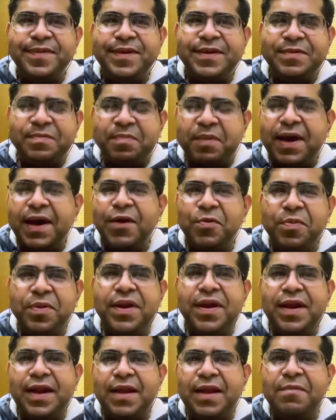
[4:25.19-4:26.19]
That's my
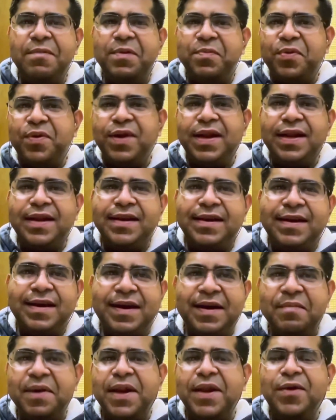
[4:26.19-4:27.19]
opinion. Liverpool and
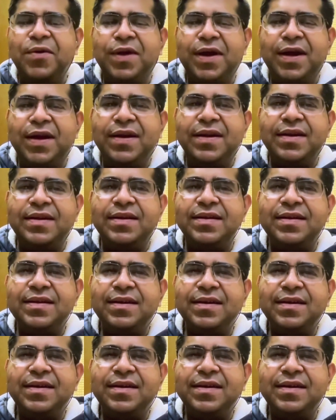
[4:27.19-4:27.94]
Man United.